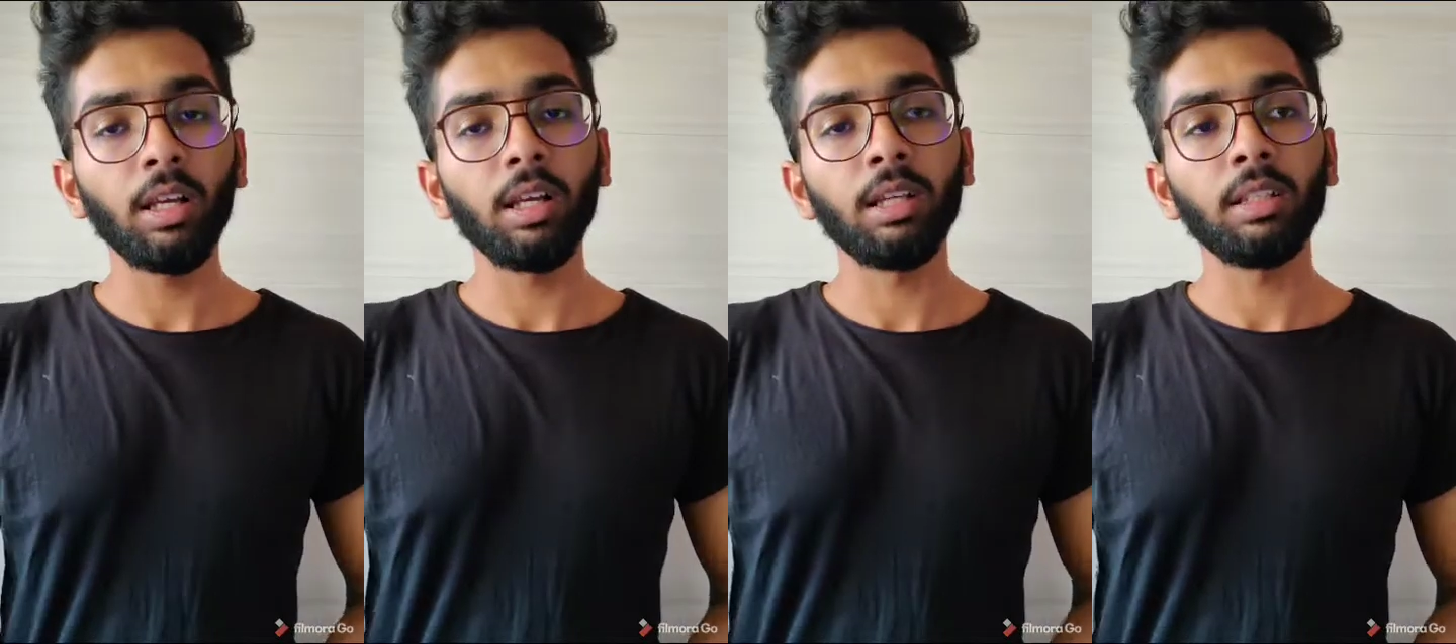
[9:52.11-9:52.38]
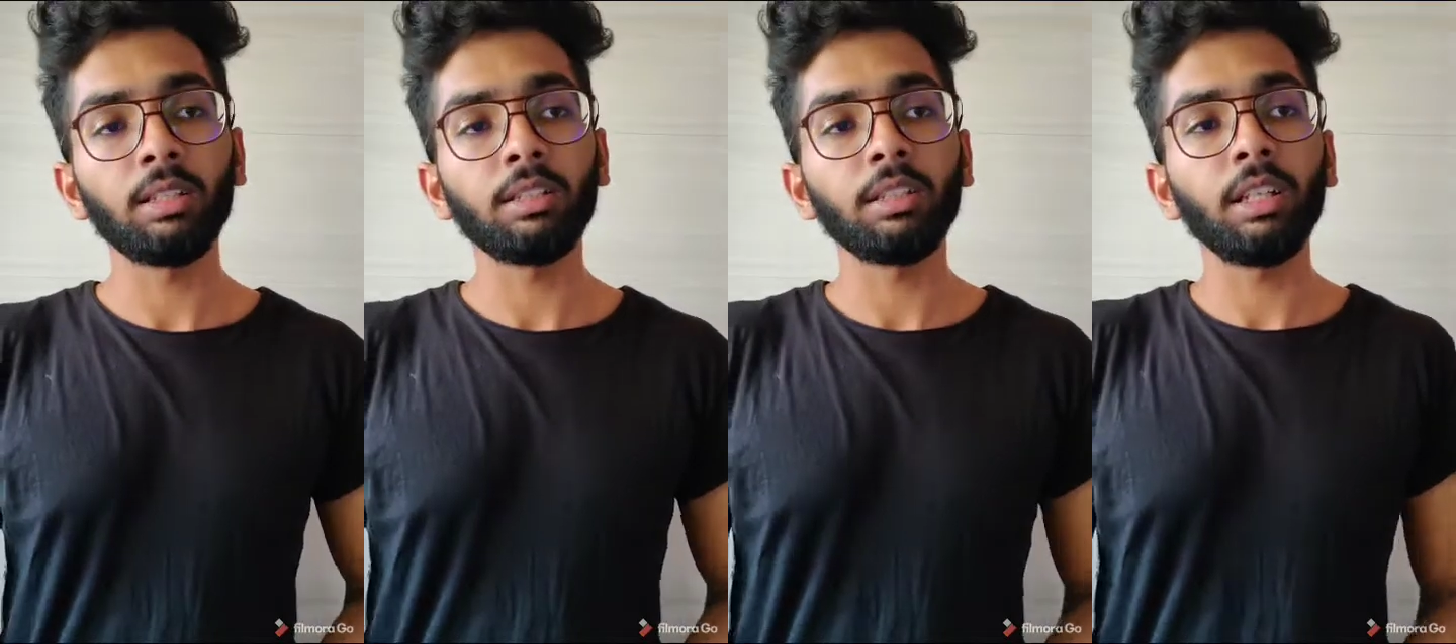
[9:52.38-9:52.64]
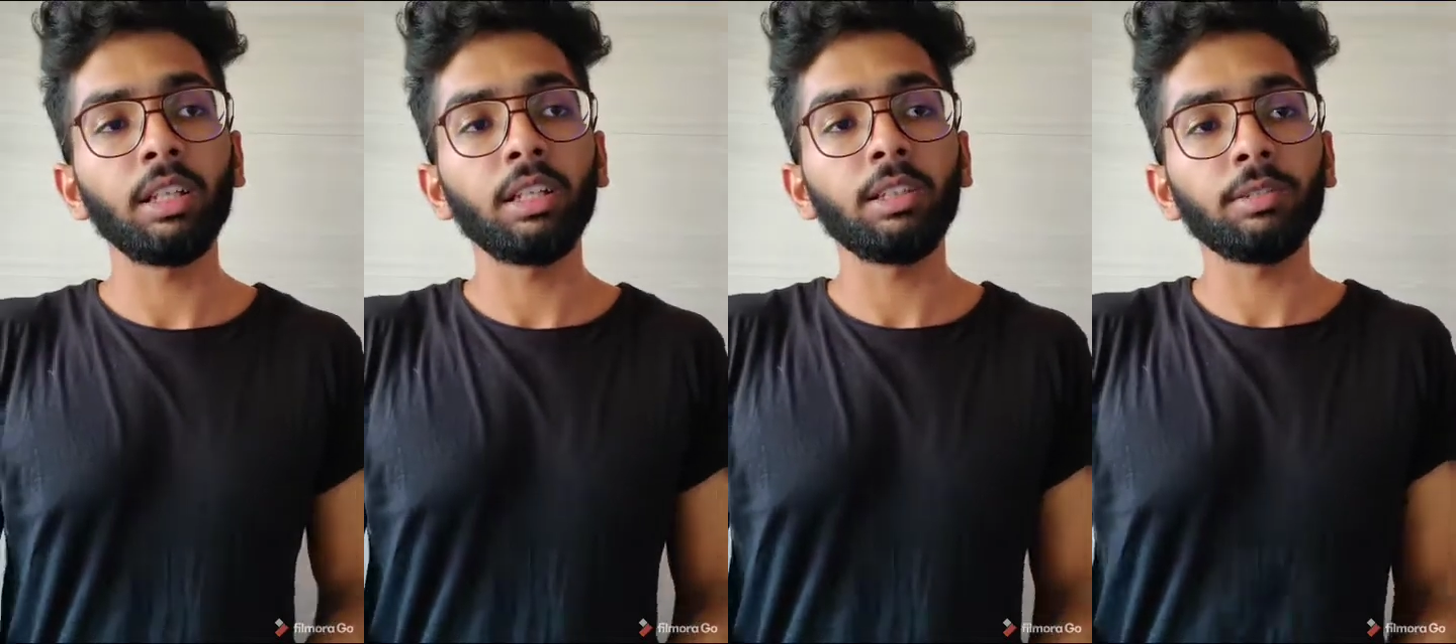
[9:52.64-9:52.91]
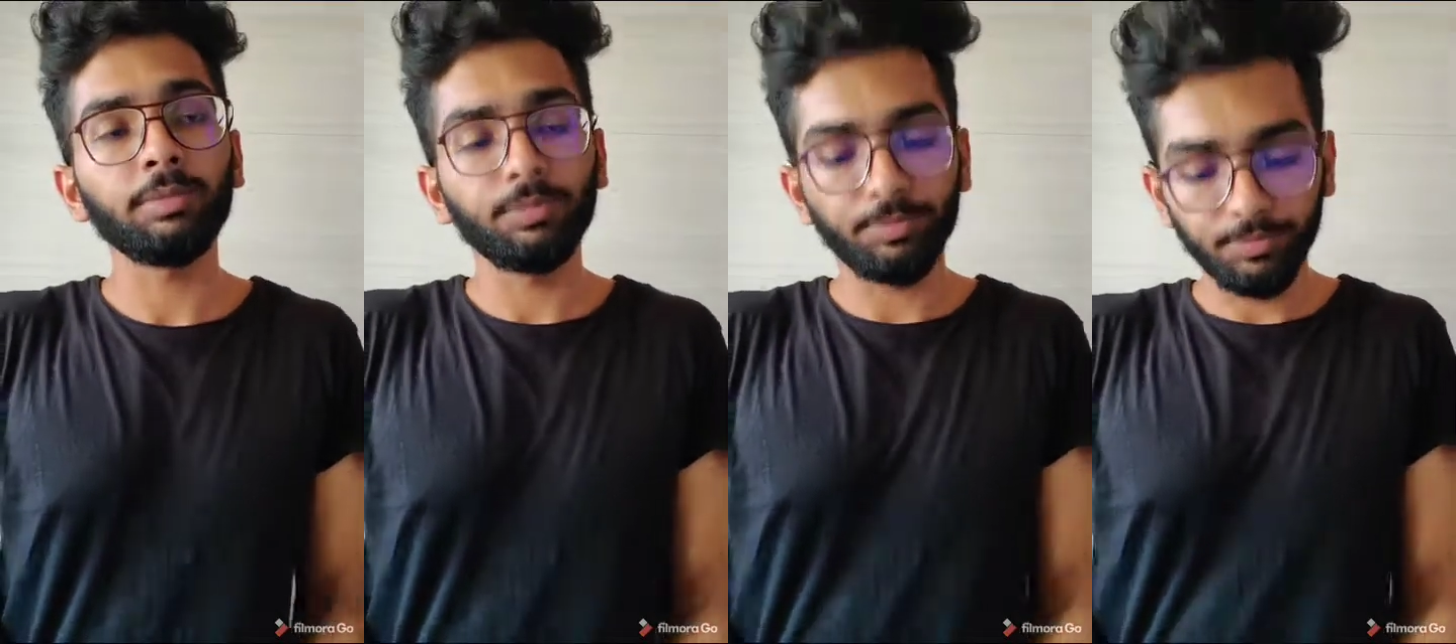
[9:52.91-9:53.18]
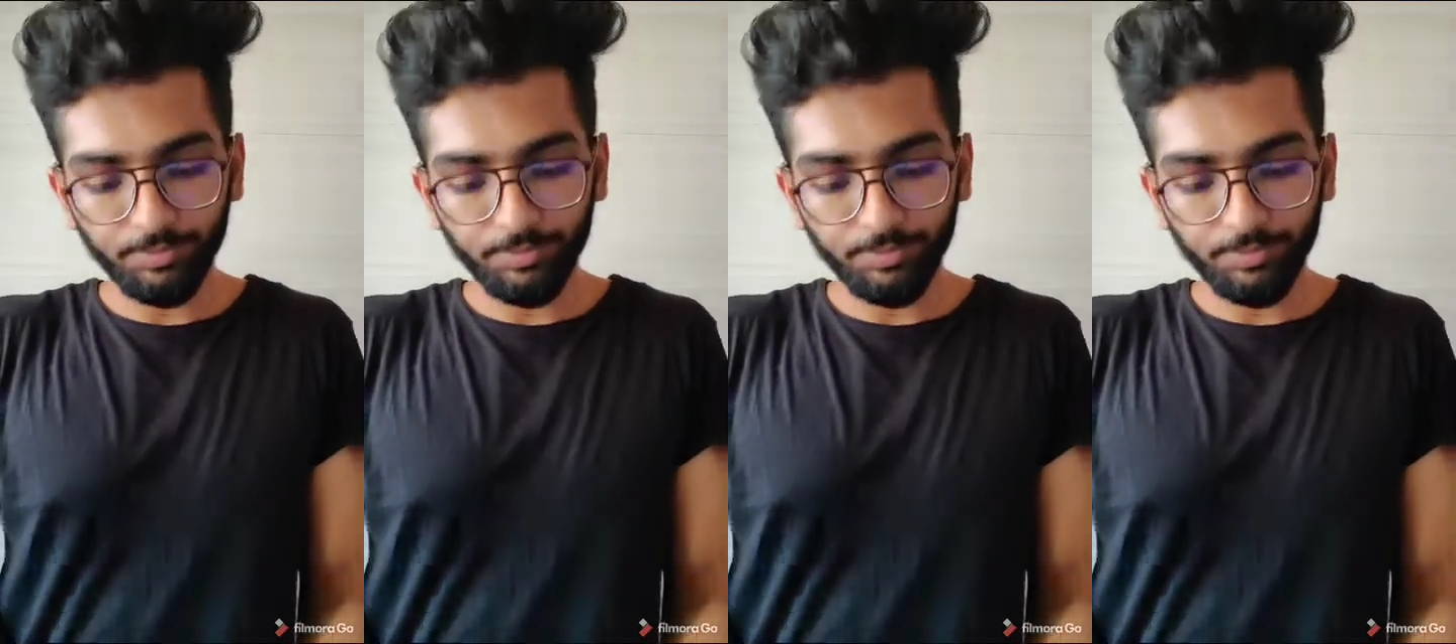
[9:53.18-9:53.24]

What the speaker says: the